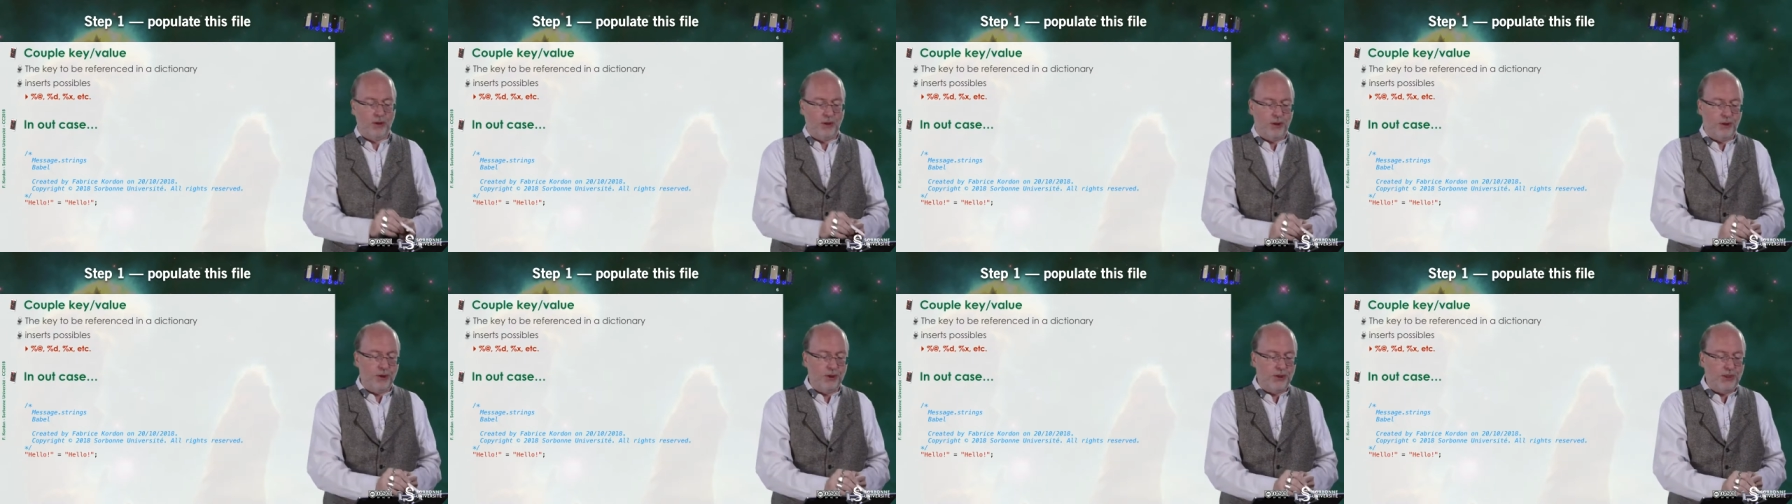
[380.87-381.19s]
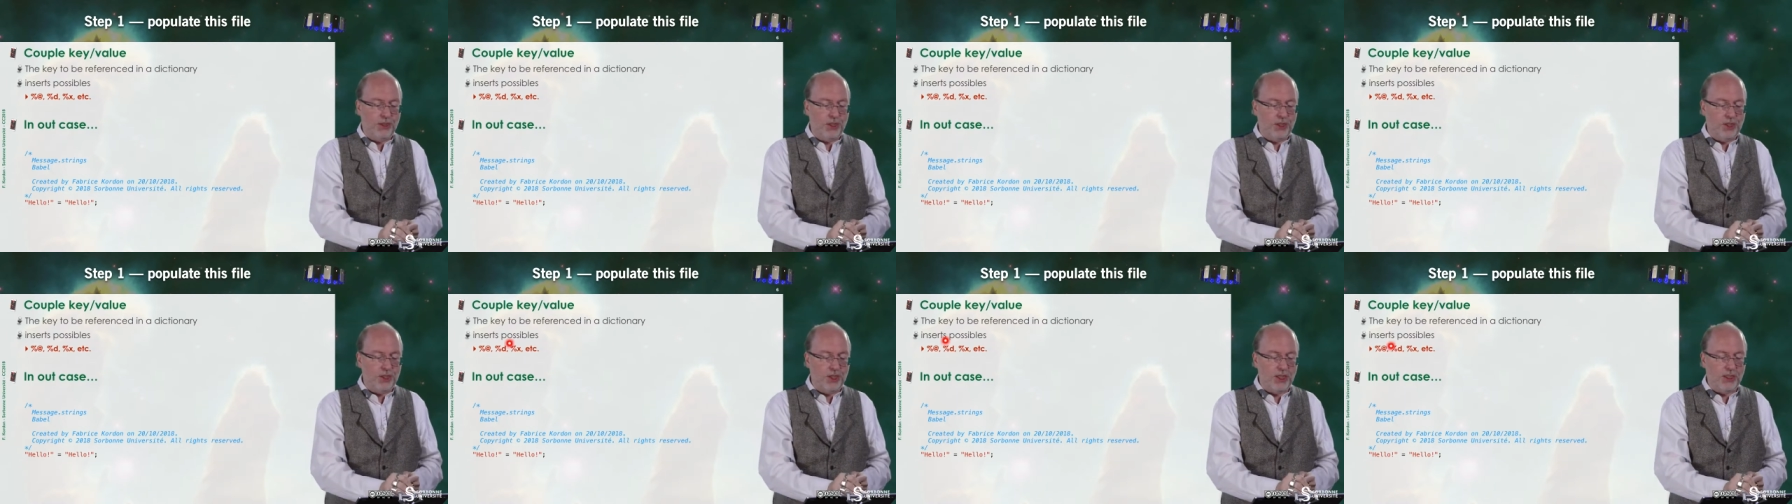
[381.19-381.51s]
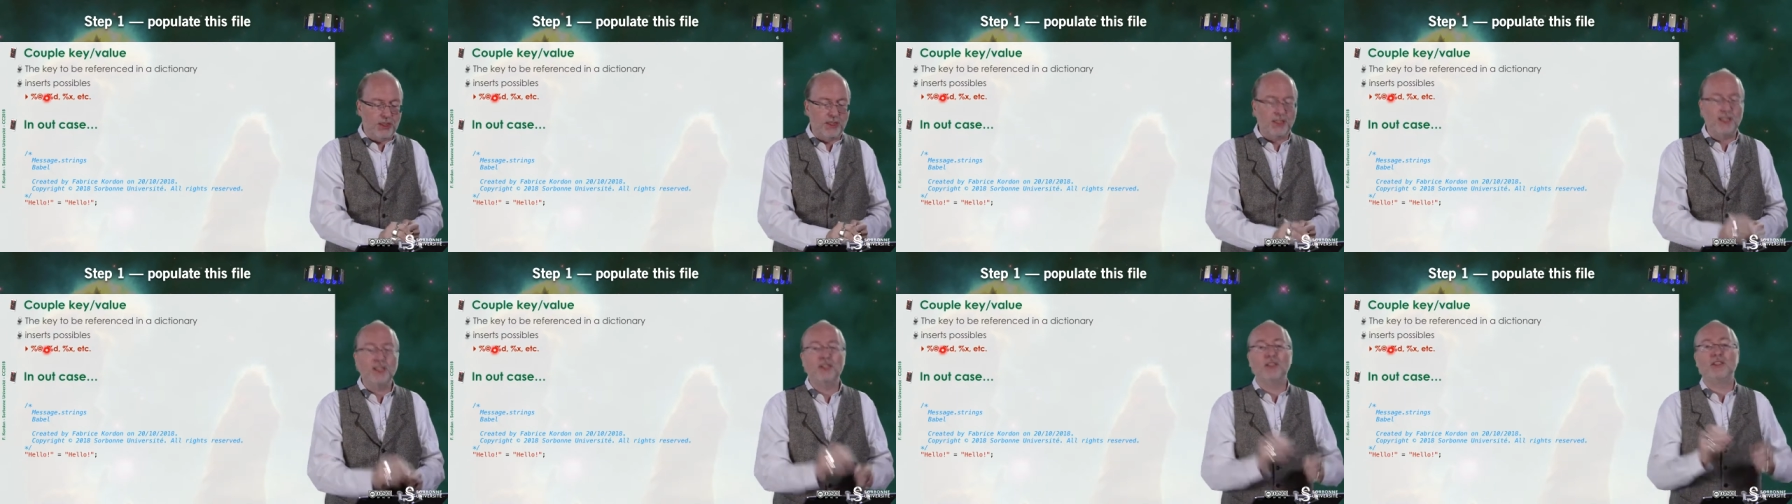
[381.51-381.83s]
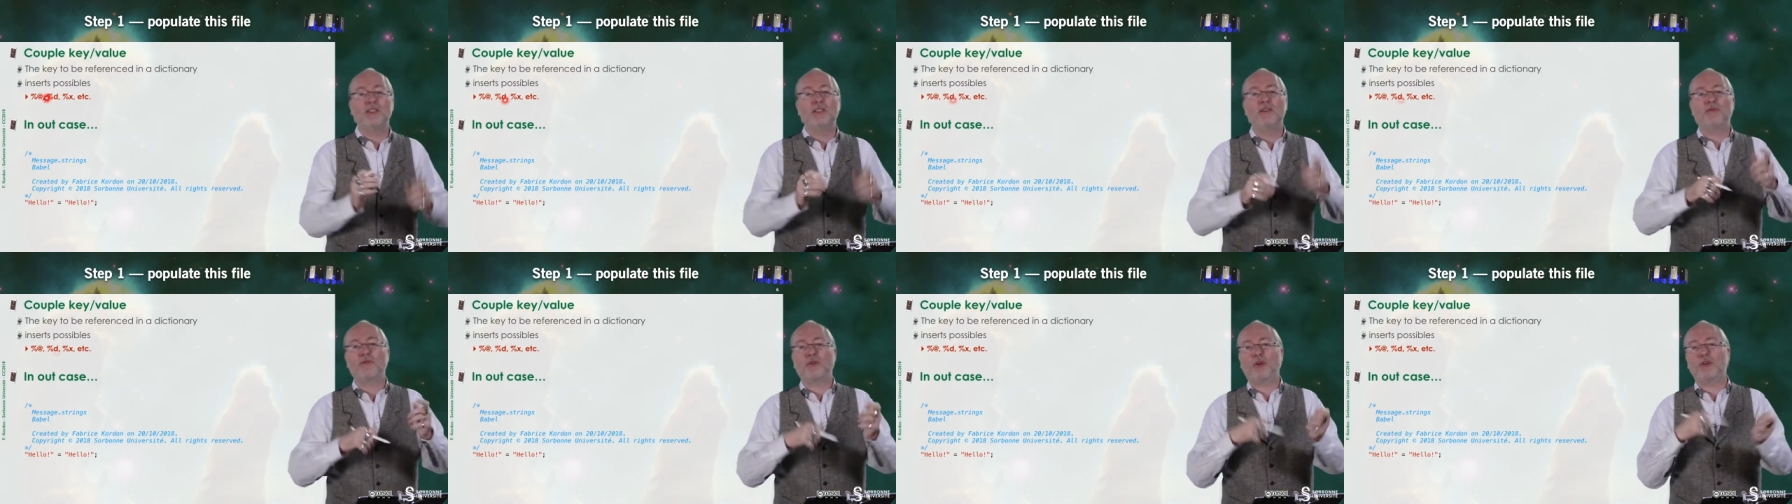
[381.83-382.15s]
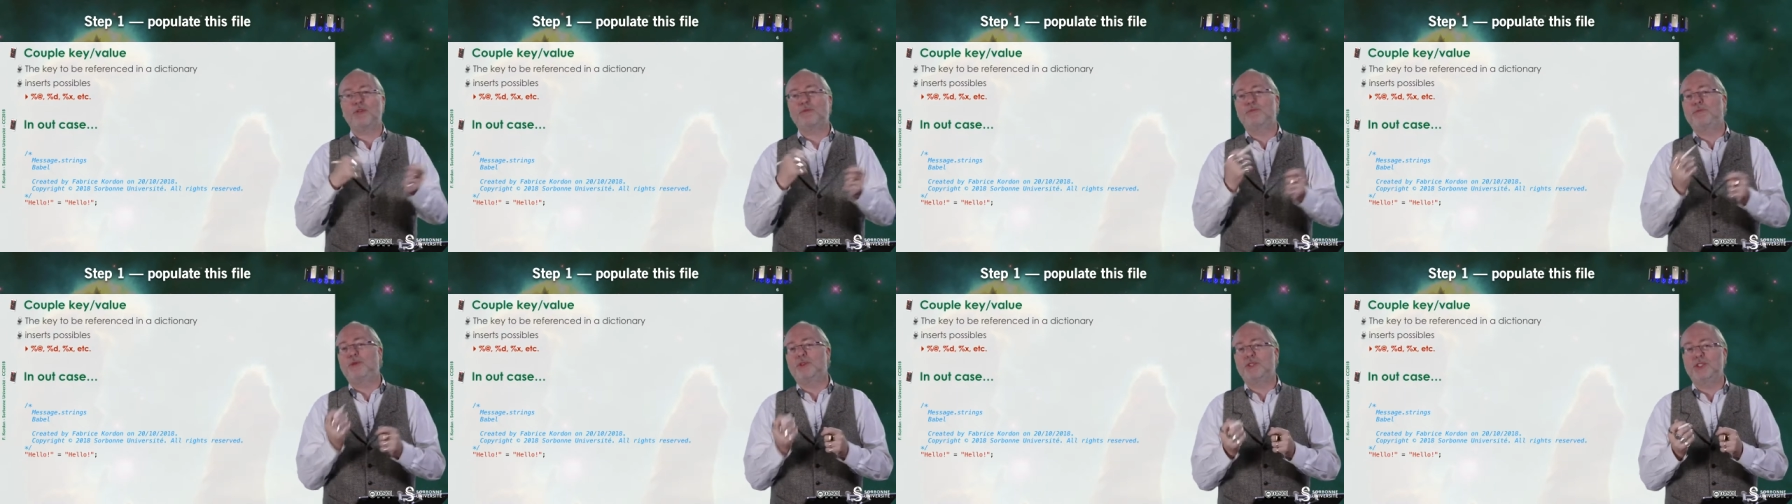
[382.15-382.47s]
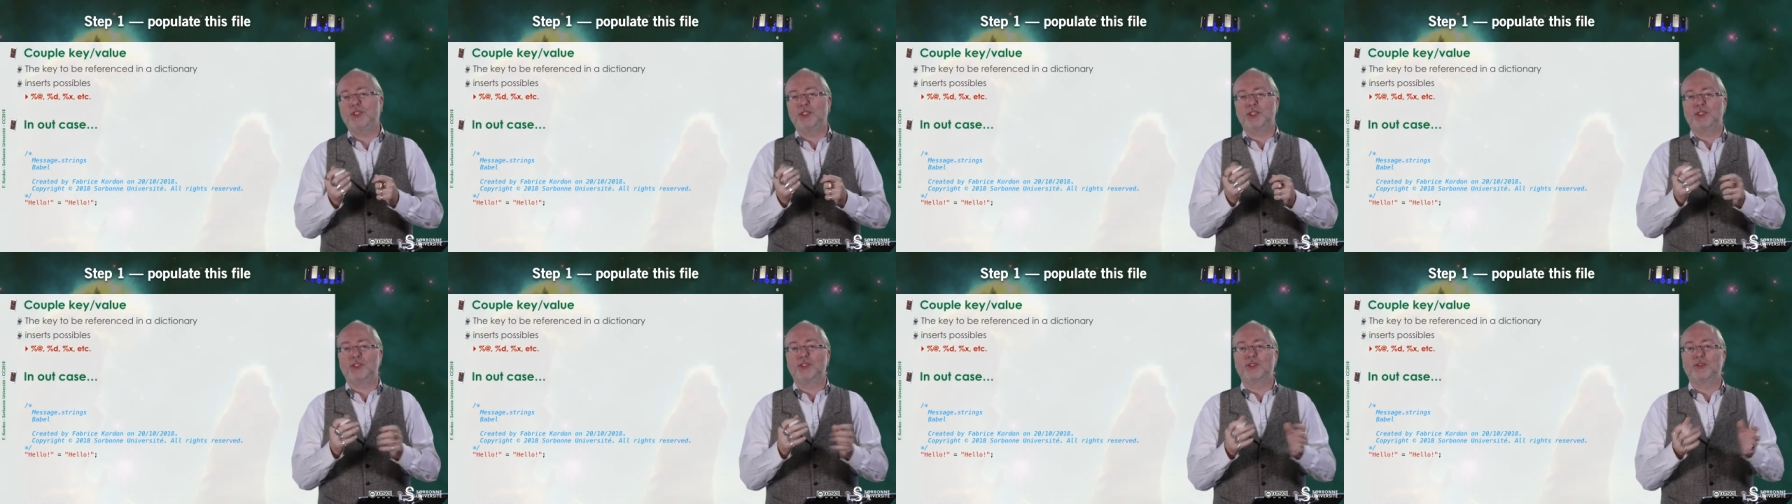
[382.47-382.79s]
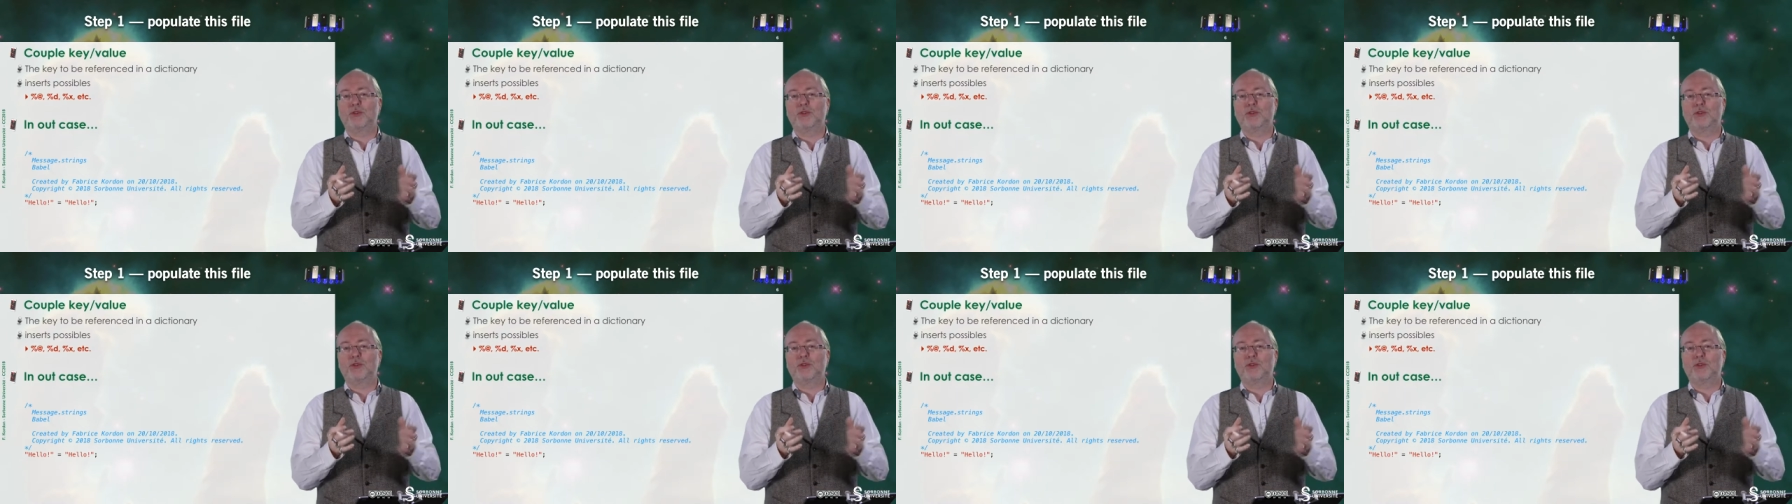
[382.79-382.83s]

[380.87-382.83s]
the digit in a different position.